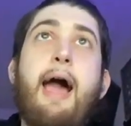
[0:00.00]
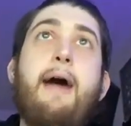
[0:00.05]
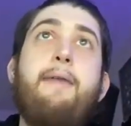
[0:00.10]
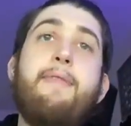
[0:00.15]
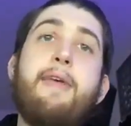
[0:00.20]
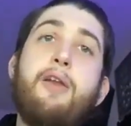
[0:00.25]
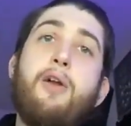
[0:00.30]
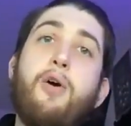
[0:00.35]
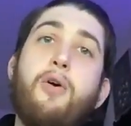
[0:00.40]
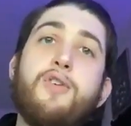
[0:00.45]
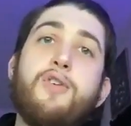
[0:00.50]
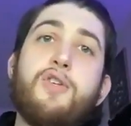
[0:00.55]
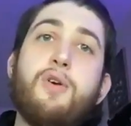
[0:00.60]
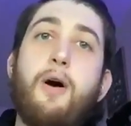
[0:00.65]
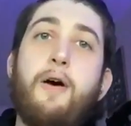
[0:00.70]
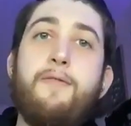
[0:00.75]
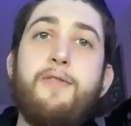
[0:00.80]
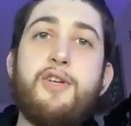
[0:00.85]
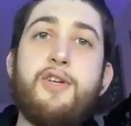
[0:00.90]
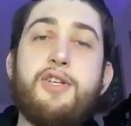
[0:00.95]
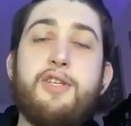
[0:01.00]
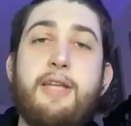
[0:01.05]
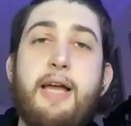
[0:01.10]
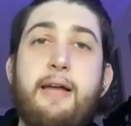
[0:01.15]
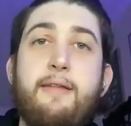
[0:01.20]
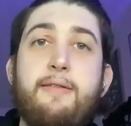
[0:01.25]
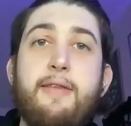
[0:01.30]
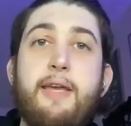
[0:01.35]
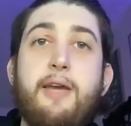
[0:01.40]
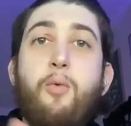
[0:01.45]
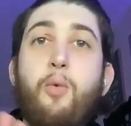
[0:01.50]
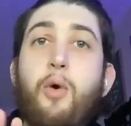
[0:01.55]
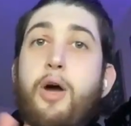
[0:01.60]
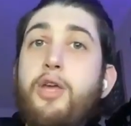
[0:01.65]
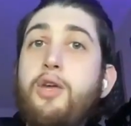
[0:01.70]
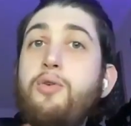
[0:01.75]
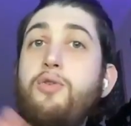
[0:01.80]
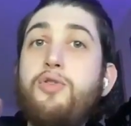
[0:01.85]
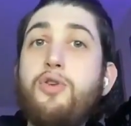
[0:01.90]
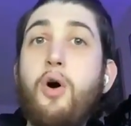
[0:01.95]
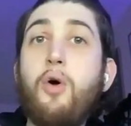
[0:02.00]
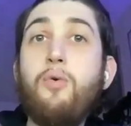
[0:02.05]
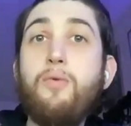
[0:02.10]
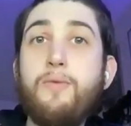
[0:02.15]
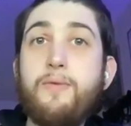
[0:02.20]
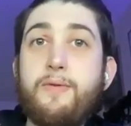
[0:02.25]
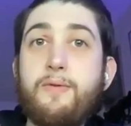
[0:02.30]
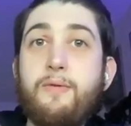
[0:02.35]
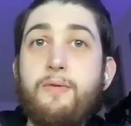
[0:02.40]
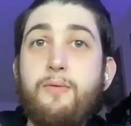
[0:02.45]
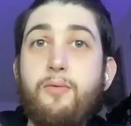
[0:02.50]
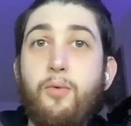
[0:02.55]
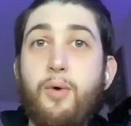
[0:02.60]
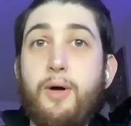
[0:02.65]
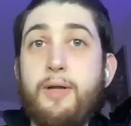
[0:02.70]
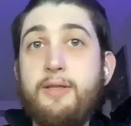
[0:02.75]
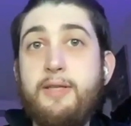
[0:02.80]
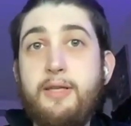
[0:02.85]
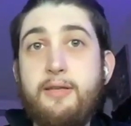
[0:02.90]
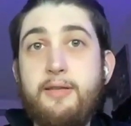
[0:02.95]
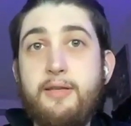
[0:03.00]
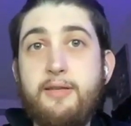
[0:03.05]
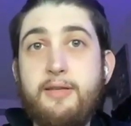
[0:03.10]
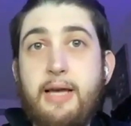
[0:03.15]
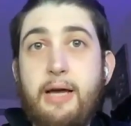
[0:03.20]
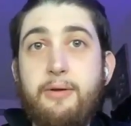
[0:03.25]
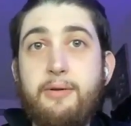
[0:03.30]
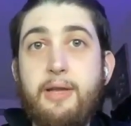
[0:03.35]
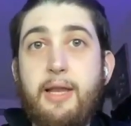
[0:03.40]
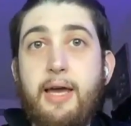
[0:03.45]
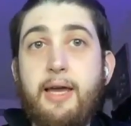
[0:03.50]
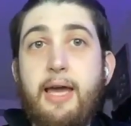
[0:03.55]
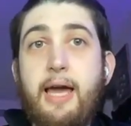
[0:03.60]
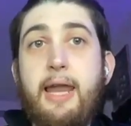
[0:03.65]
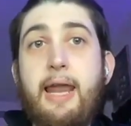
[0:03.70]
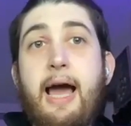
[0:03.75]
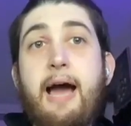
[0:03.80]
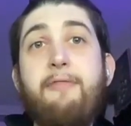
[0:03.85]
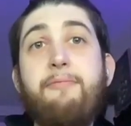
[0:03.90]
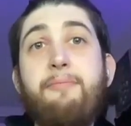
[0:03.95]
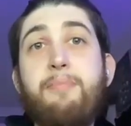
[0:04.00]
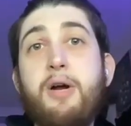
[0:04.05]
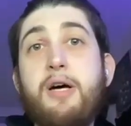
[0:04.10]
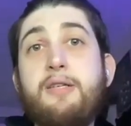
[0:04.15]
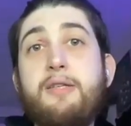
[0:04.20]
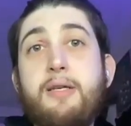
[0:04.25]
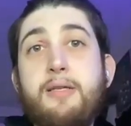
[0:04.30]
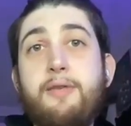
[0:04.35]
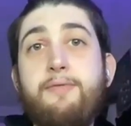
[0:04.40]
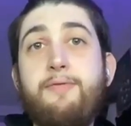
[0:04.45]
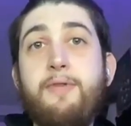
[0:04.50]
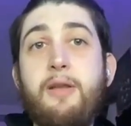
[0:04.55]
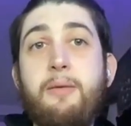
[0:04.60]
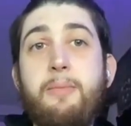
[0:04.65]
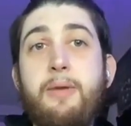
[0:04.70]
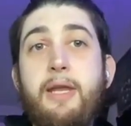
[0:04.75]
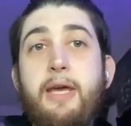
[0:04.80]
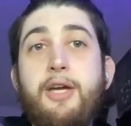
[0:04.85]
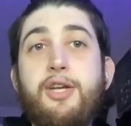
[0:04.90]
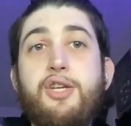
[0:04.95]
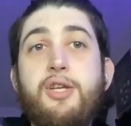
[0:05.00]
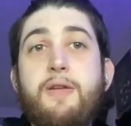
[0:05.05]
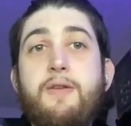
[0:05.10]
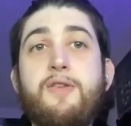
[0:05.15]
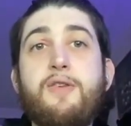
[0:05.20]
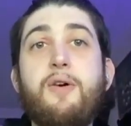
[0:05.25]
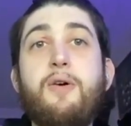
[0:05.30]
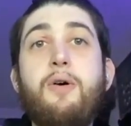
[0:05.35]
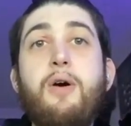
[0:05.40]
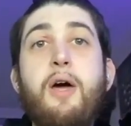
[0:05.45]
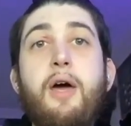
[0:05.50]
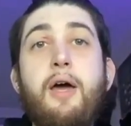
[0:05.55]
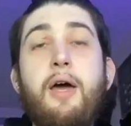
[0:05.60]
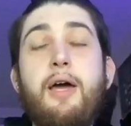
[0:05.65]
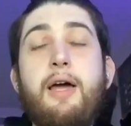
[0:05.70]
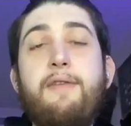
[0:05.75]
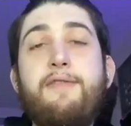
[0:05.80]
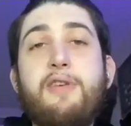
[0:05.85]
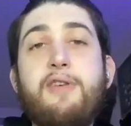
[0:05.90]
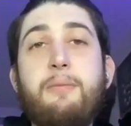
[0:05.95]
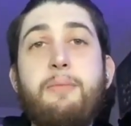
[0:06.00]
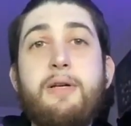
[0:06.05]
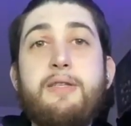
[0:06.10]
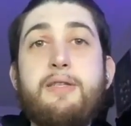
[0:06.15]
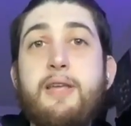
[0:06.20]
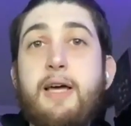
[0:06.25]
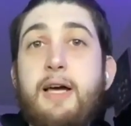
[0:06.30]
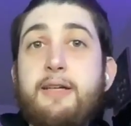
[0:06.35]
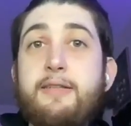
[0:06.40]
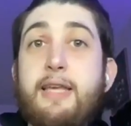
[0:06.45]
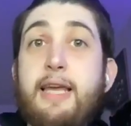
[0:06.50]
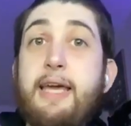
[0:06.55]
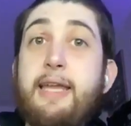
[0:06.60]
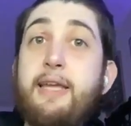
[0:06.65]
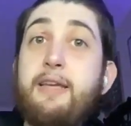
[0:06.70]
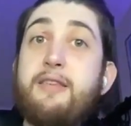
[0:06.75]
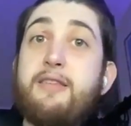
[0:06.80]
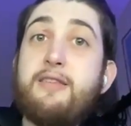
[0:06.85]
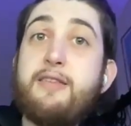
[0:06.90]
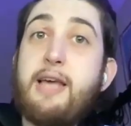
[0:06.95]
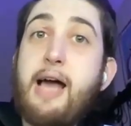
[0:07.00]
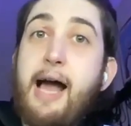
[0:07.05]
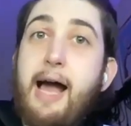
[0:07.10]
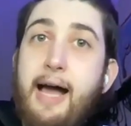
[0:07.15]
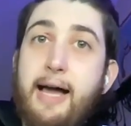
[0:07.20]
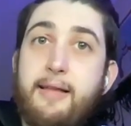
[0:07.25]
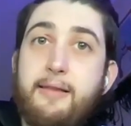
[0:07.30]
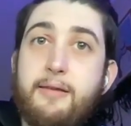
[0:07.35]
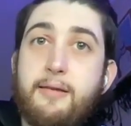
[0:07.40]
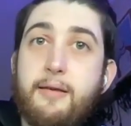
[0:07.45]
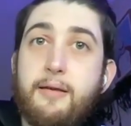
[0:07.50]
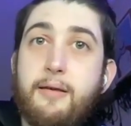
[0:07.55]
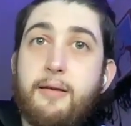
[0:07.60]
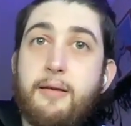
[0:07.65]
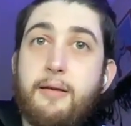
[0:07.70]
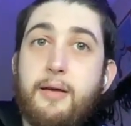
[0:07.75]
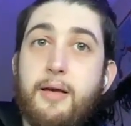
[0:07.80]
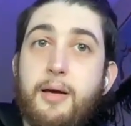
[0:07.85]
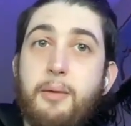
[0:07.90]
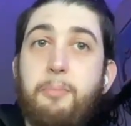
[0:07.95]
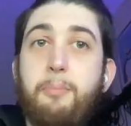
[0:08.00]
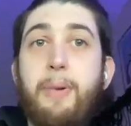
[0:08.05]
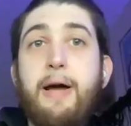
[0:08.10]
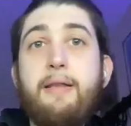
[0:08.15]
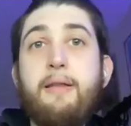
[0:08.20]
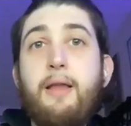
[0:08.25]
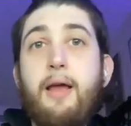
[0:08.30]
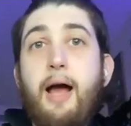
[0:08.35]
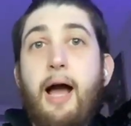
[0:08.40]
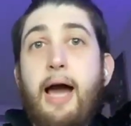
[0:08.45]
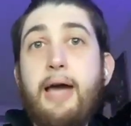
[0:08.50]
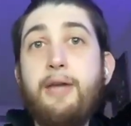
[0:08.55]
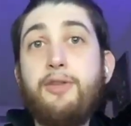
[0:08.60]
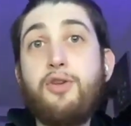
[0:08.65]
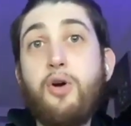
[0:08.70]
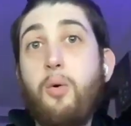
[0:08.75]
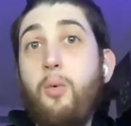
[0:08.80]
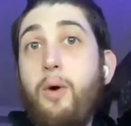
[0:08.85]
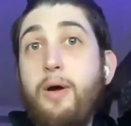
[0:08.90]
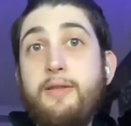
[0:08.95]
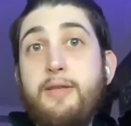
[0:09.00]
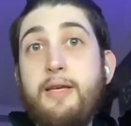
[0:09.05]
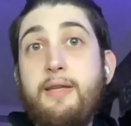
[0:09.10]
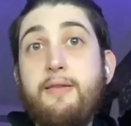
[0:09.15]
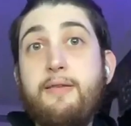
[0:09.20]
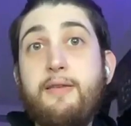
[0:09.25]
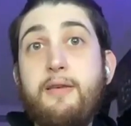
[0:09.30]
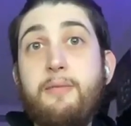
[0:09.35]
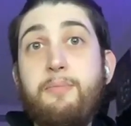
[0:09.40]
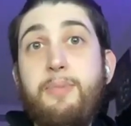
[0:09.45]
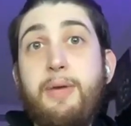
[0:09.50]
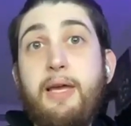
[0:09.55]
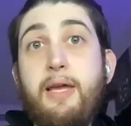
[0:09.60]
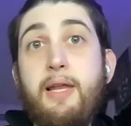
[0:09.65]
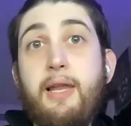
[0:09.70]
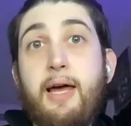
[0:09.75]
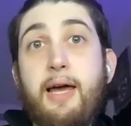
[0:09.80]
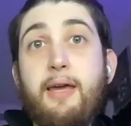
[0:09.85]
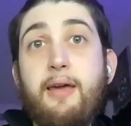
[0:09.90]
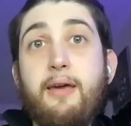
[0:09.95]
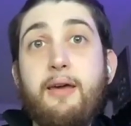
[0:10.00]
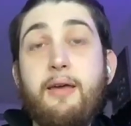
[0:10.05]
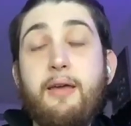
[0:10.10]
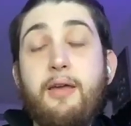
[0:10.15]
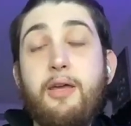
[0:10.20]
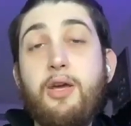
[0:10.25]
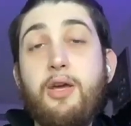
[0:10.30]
and then also understanding what you don't want it to sound like and have process of elimination. So if someone says it is sad, but I don't want it to be like